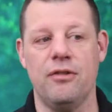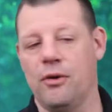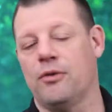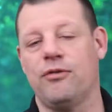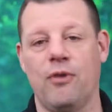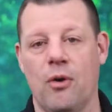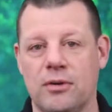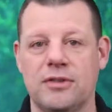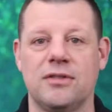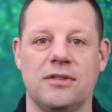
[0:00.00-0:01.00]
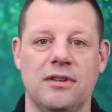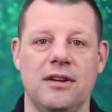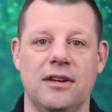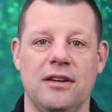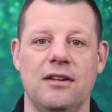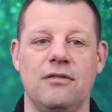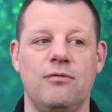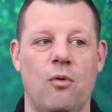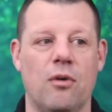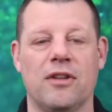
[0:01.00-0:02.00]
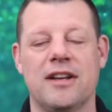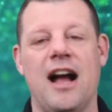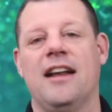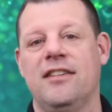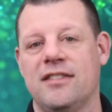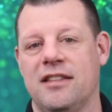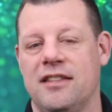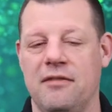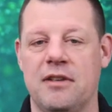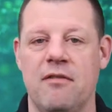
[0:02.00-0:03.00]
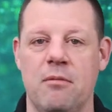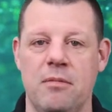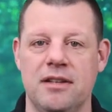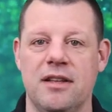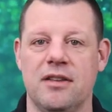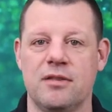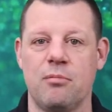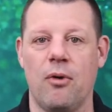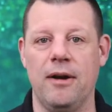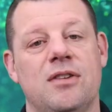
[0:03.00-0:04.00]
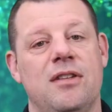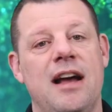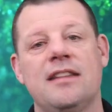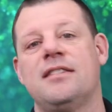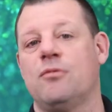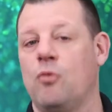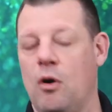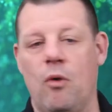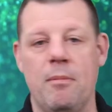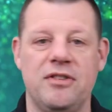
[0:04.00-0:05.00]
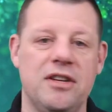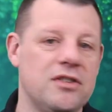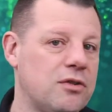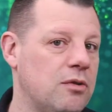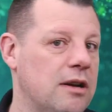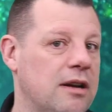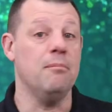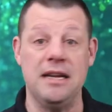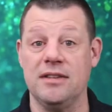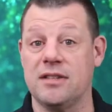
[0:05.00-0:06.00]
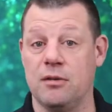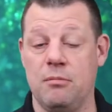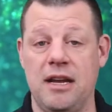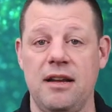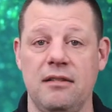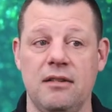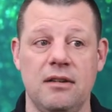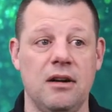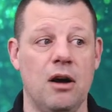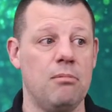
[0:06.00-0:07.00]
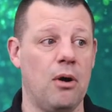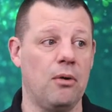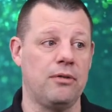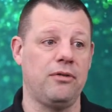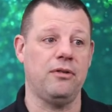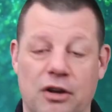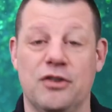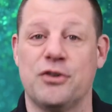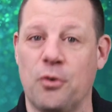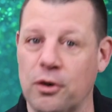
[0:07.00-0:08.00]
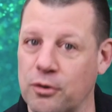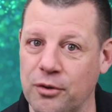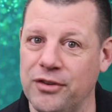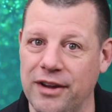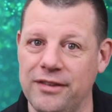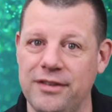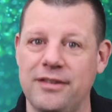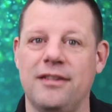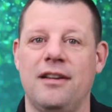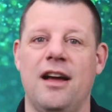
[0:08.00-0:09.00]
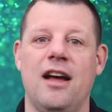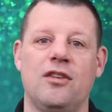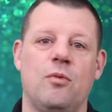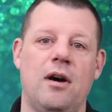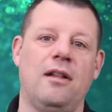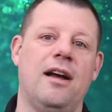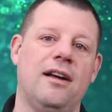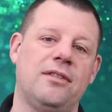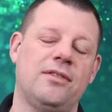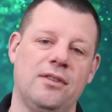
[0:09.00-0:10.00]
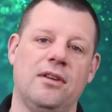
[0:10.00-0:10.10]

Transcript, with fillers: those folks for the guidance that they've given me to this point. So that's what women's history means to me, both the historical sense as well as